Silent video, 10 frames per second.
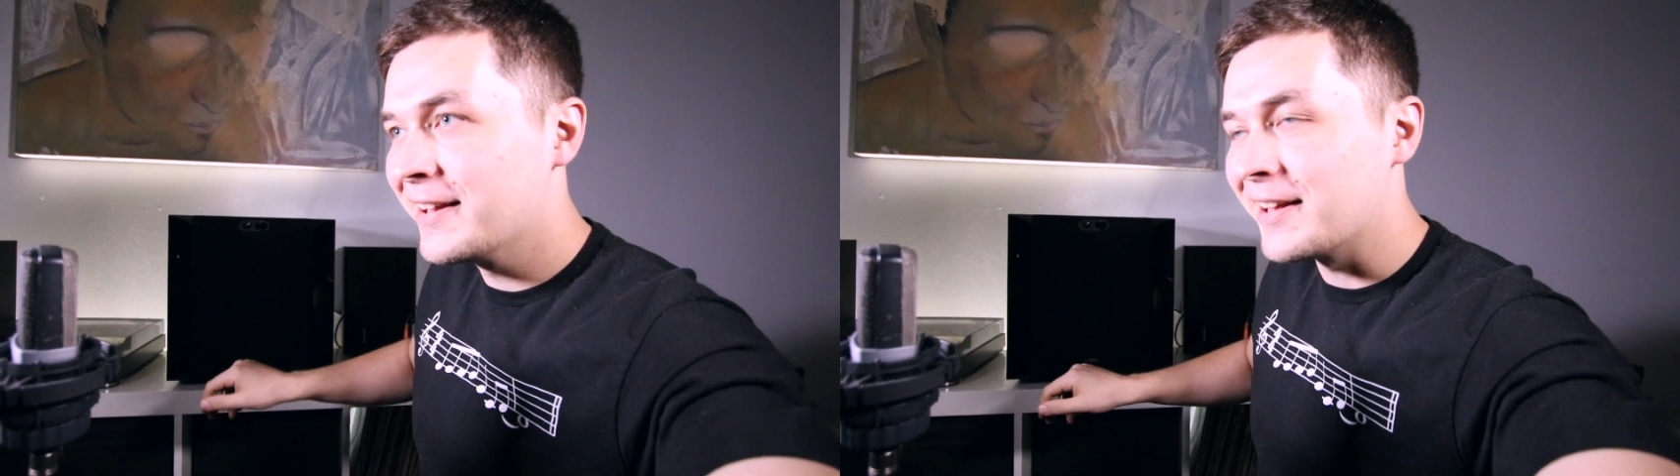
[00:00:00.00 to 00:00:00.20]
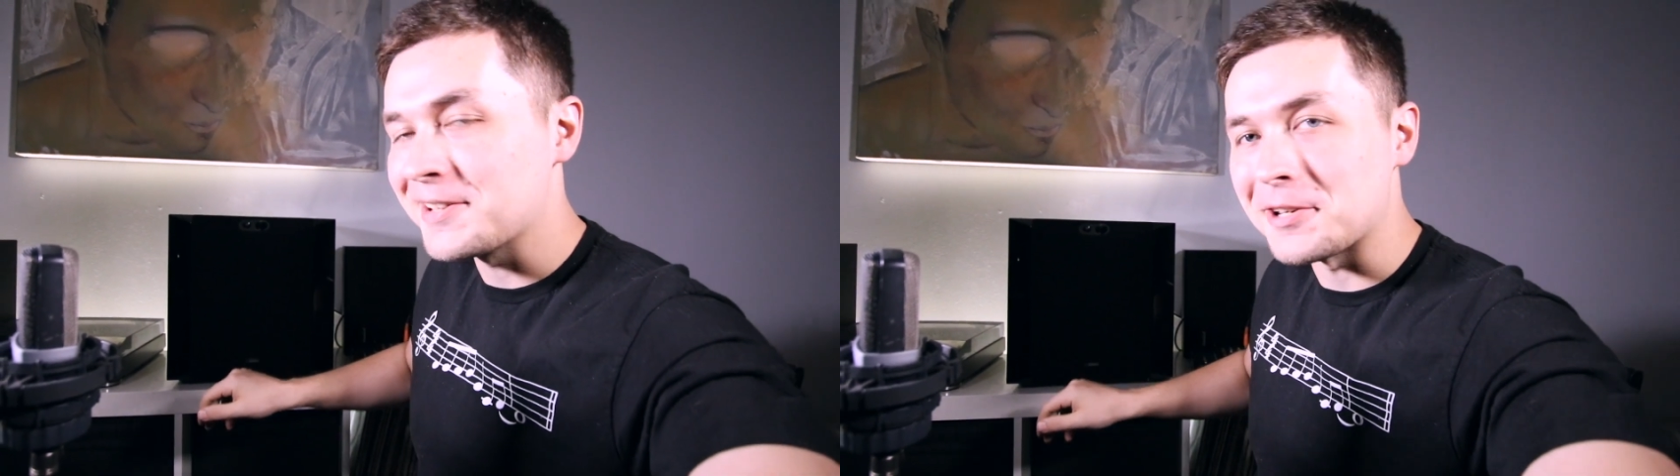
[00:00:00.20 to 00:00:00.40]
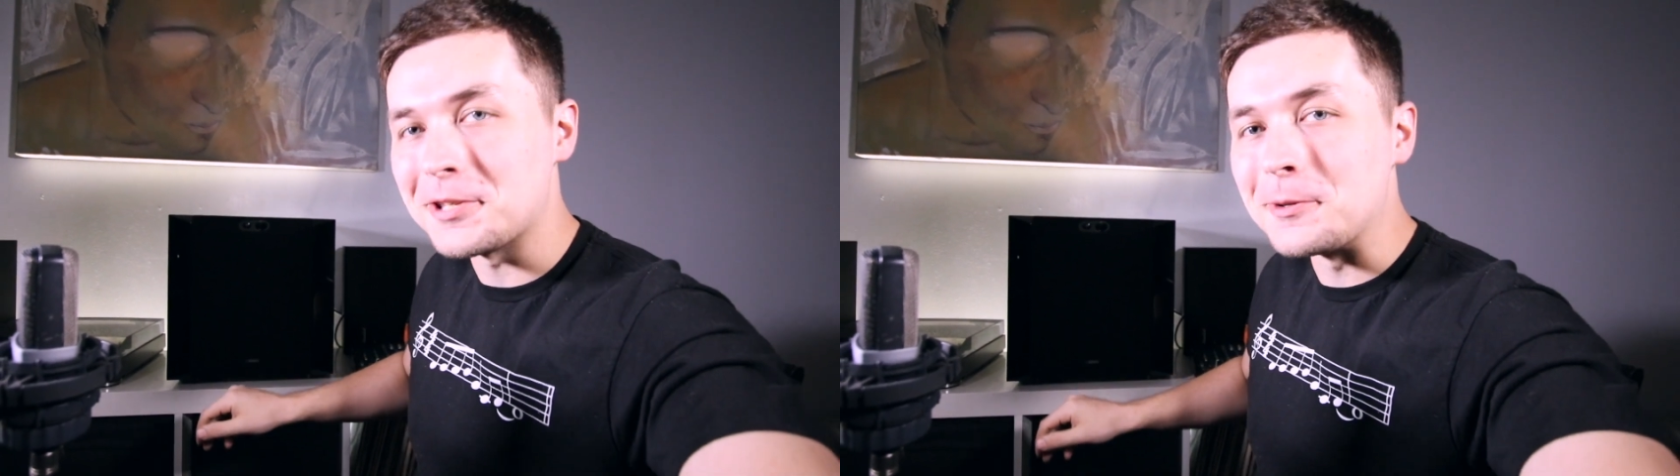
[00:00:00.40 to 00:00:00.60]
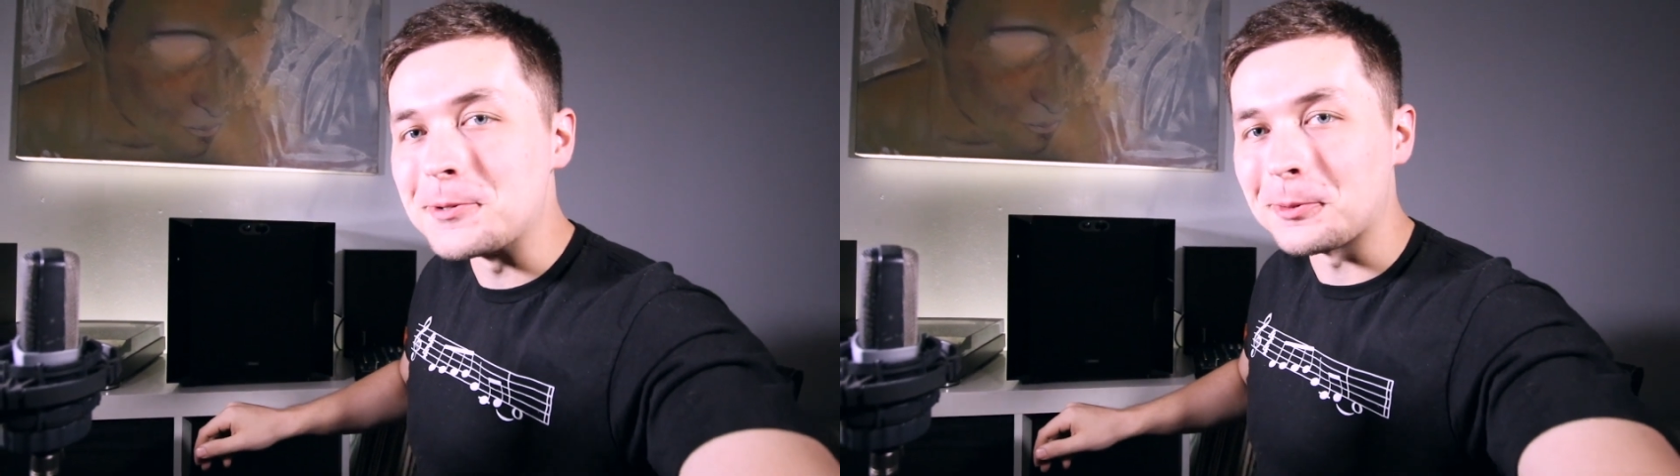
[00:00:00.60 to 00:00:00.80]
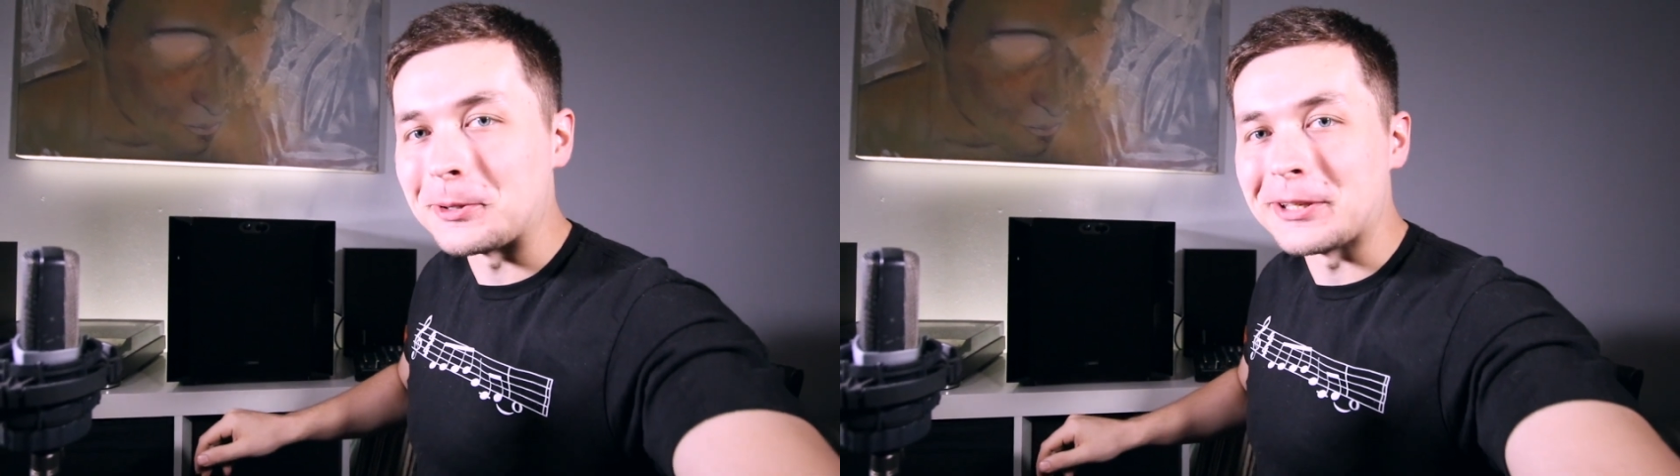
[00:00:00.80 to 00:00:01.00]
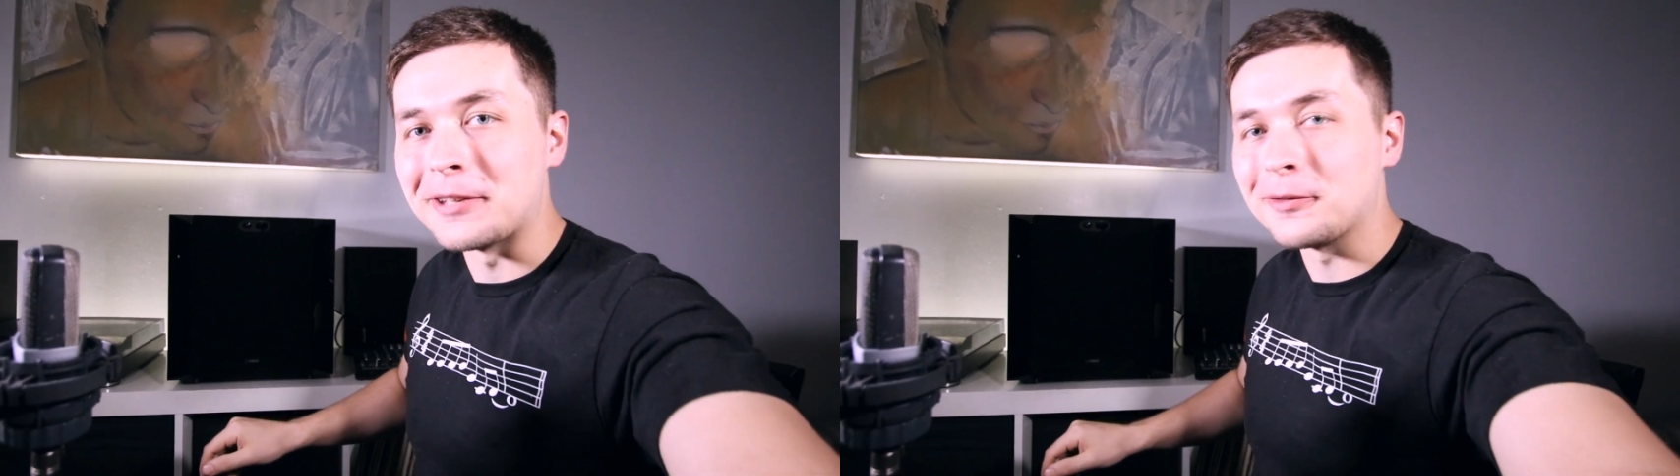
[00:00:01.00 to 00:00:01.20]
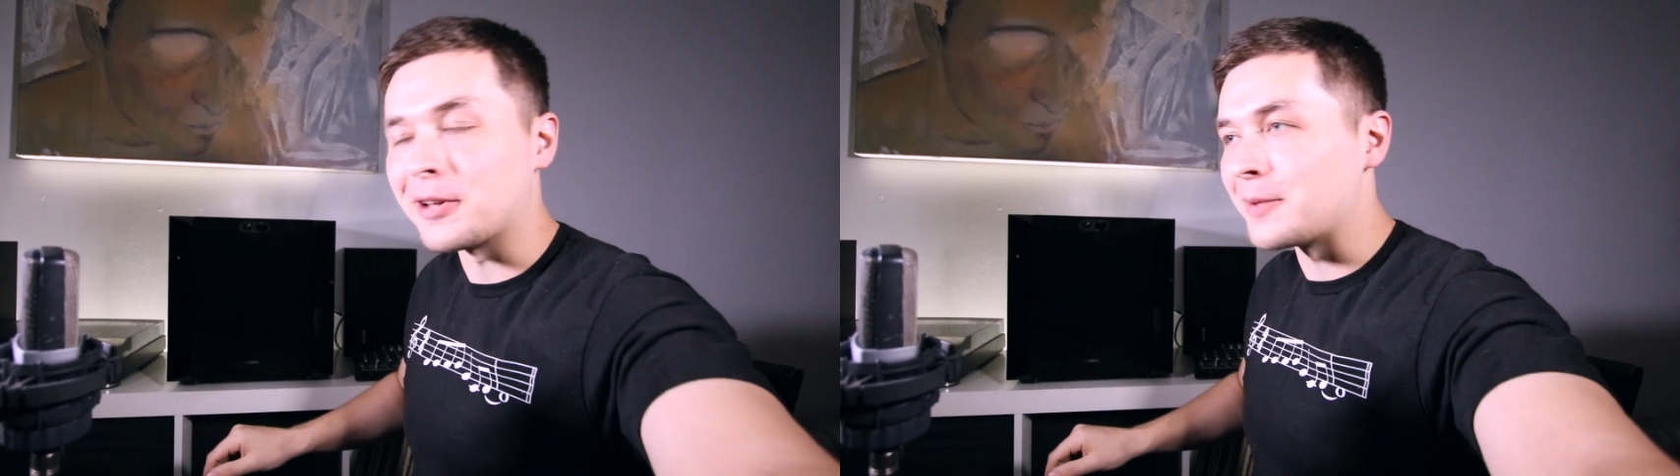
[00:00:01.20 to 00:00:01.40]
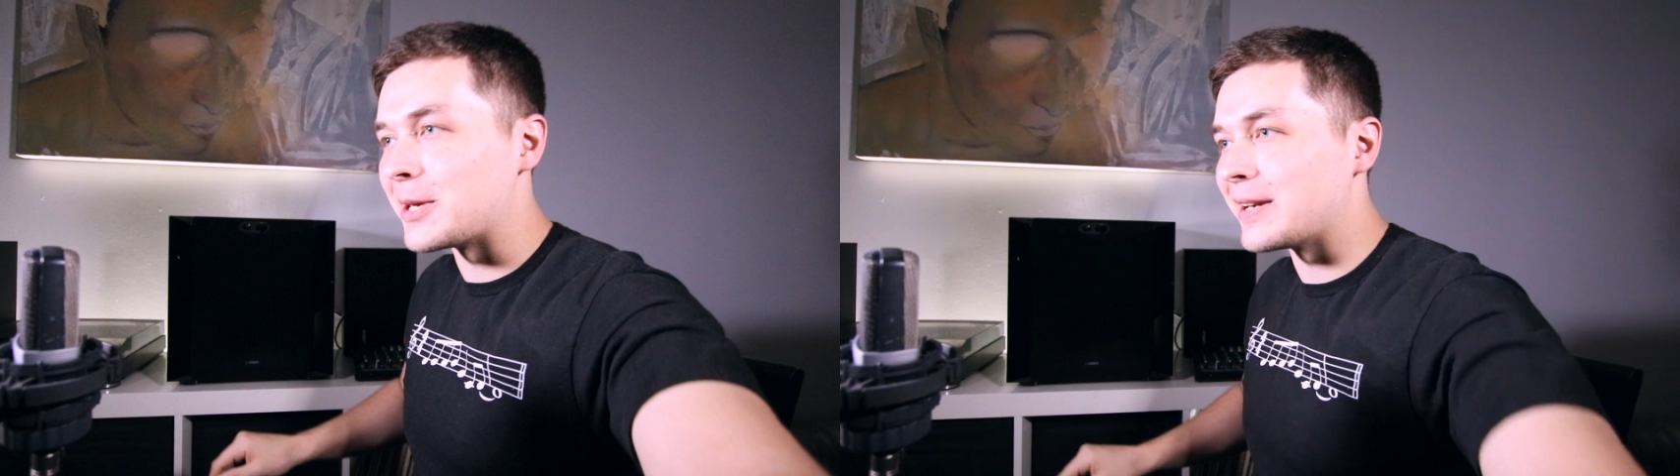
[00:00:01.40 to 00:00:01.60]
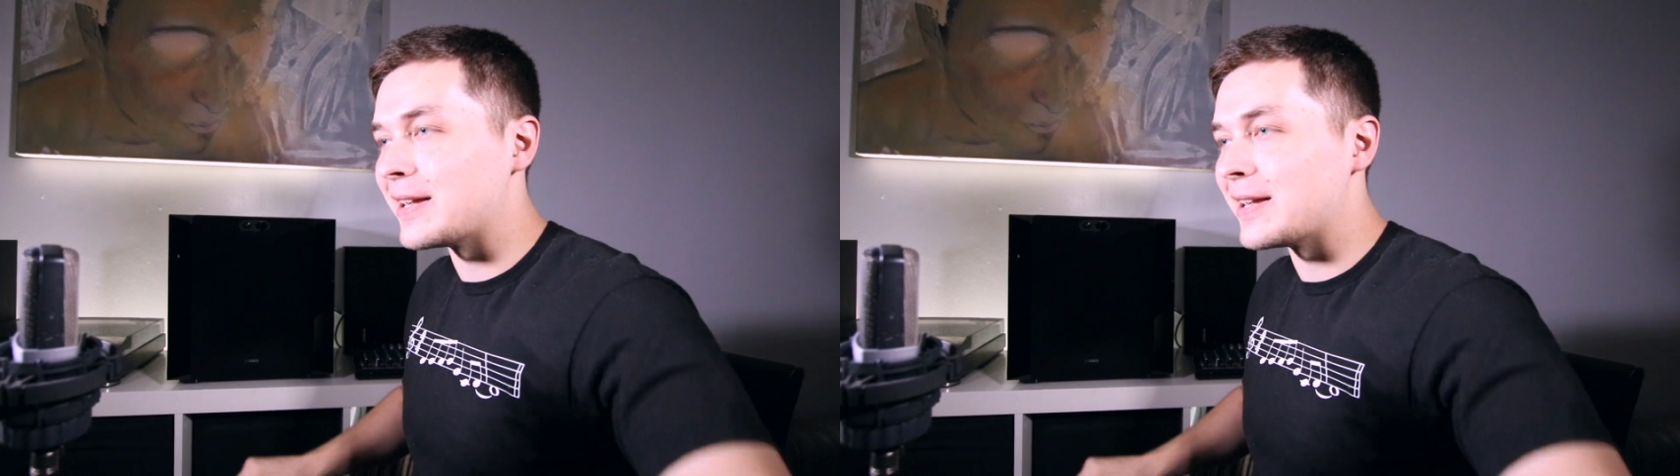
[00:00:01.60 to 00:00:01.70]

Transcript: That's a huge relief. I mean,